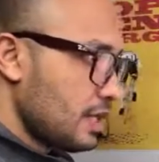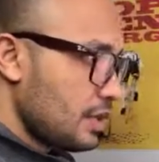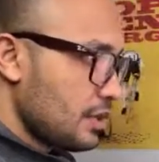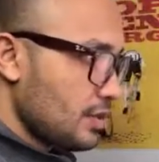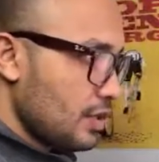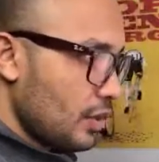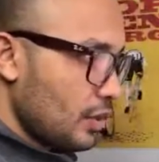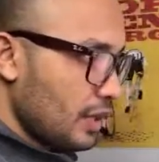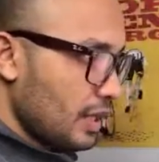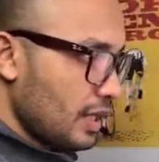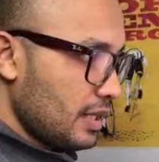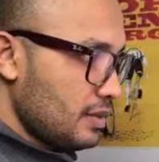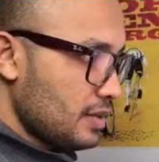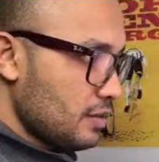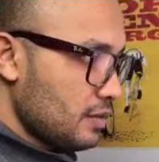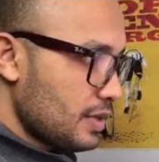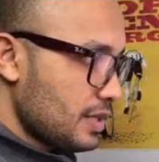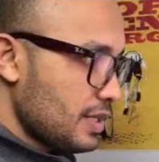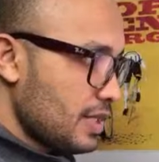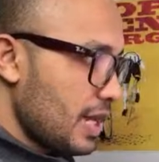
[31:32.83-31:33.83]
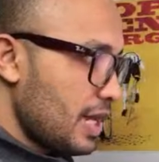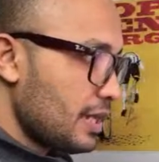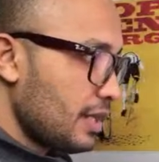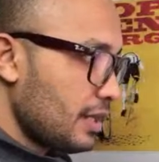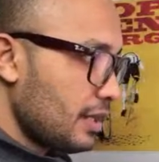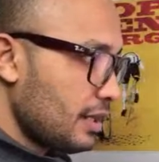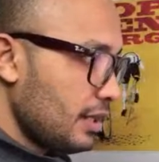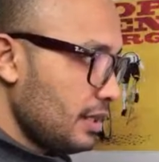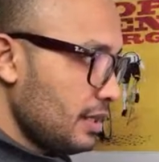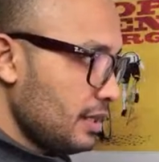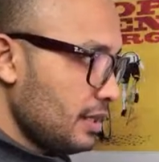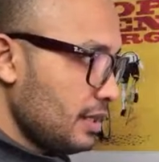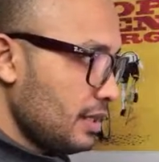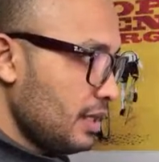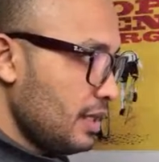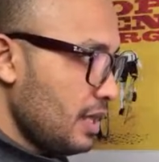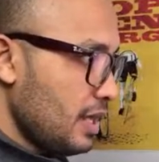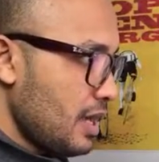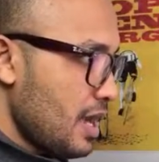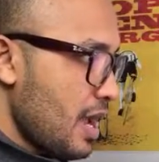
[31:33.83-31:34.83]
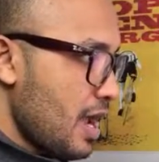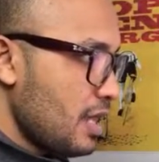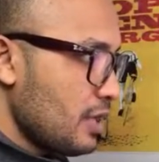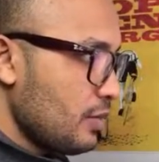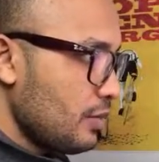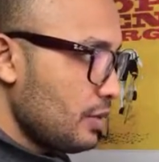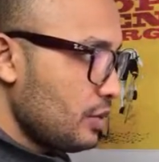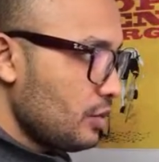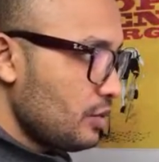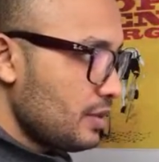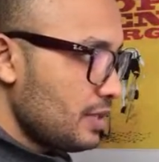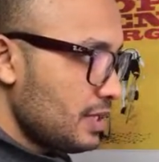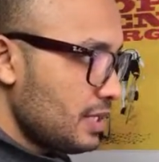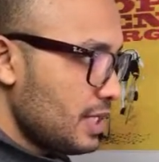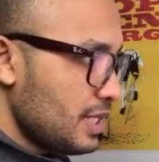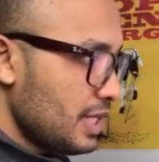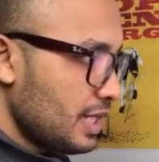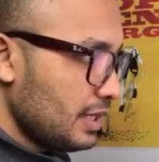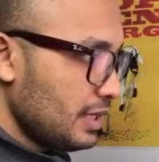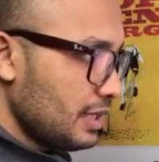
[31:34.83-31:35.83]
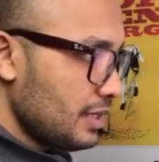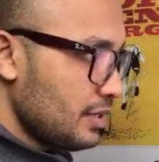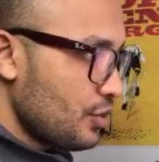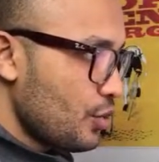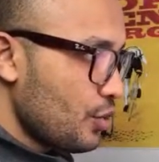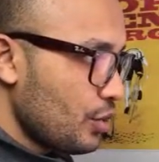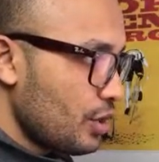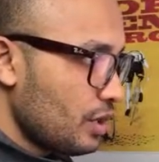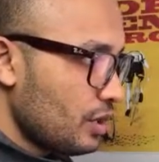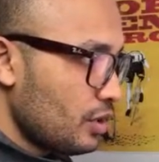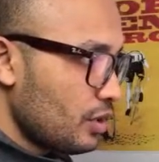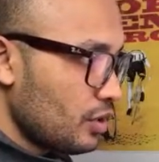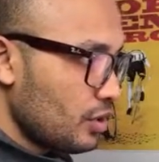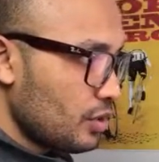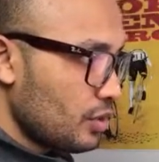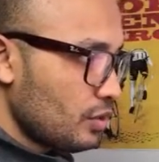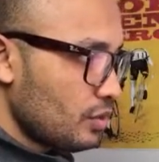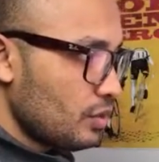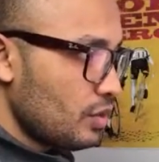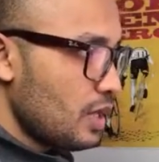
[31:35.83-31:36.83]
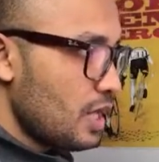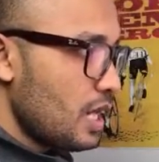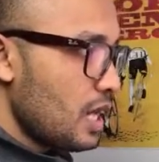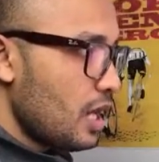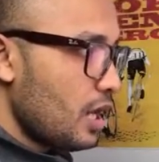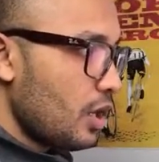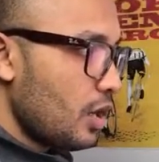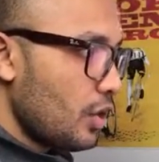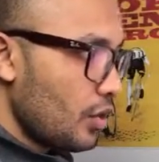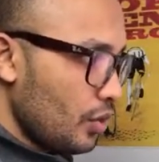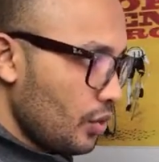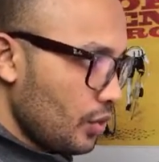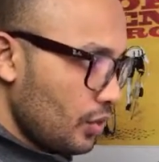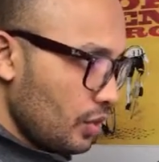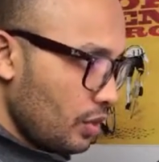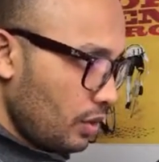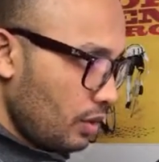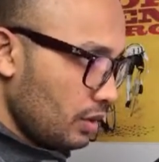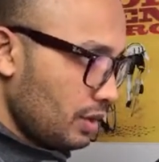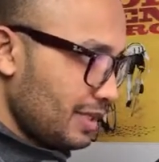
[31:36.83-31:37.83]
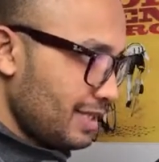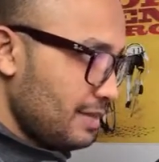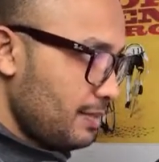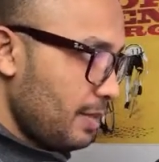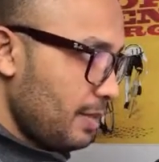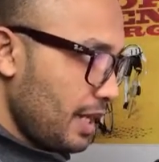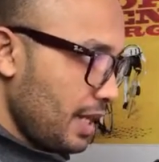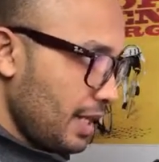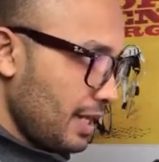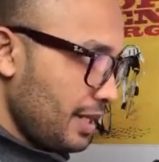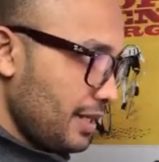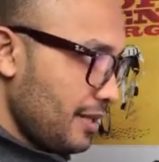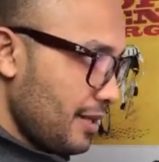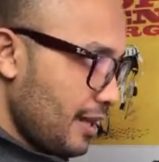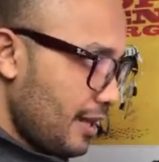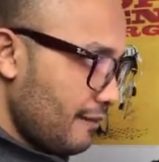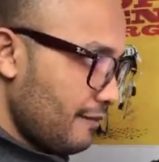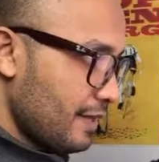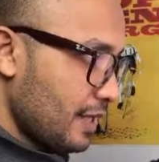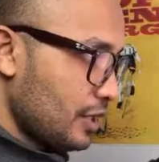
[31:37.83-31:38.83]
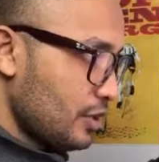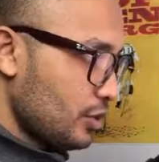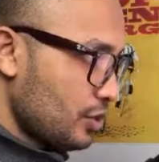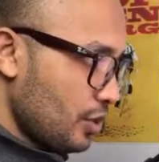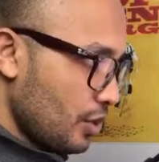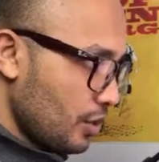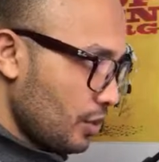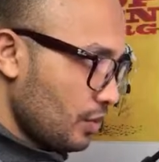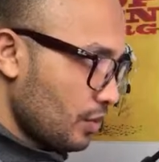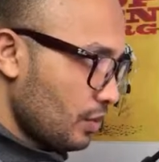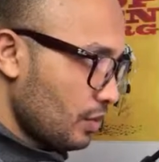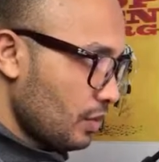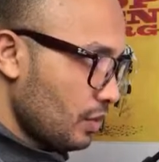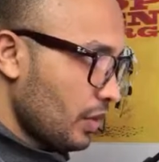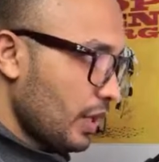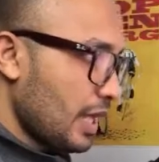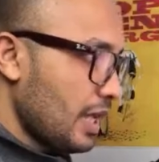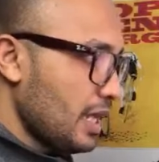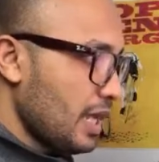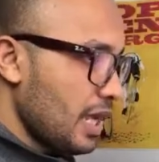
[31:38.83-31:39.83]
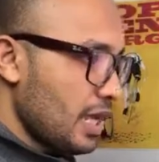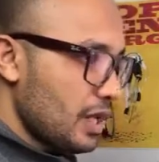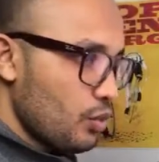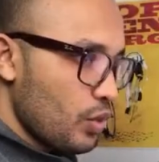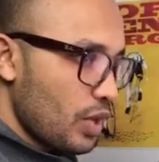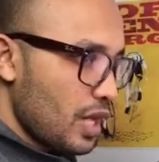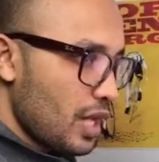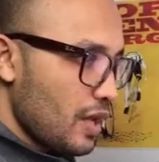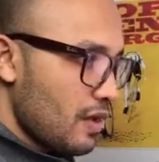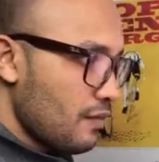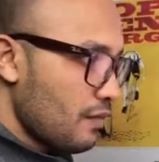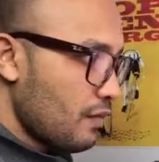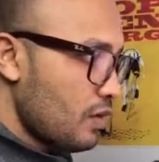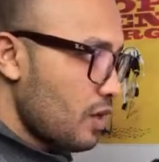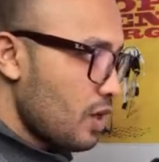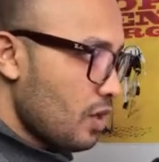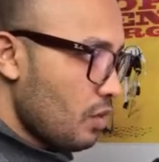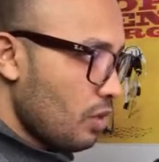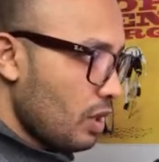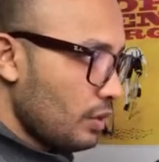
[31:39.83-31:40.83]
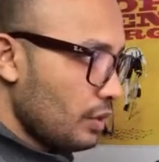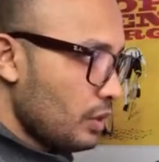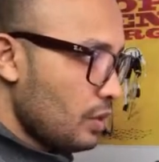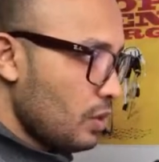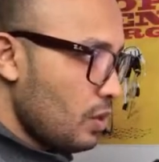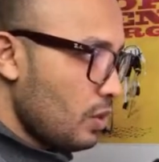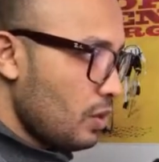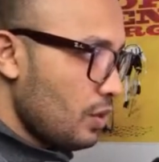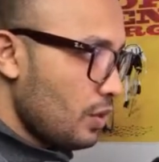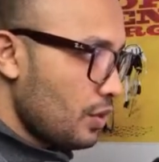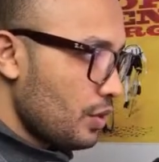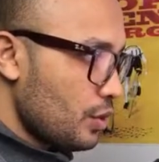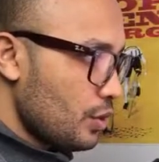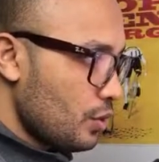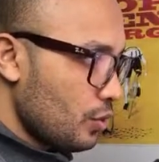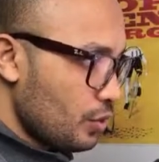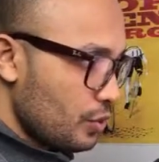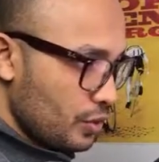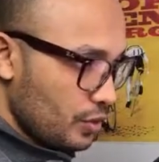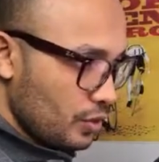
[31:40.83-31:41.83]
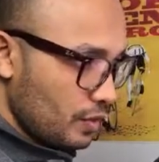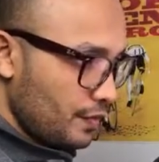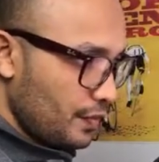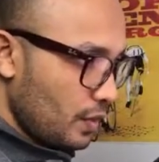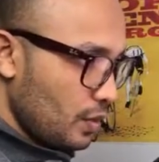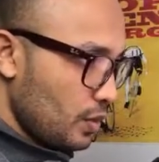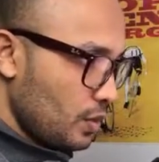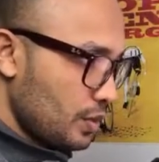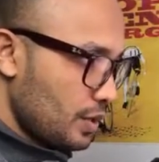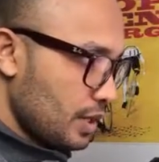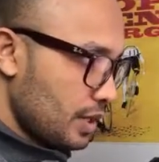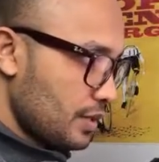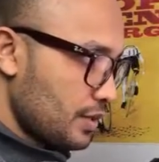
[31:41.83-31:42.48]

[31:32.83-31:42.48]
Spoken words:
So customer sign in link, and we do see that it's hooked to a hook called display nav 2, okay, and we have what we call the notion of order.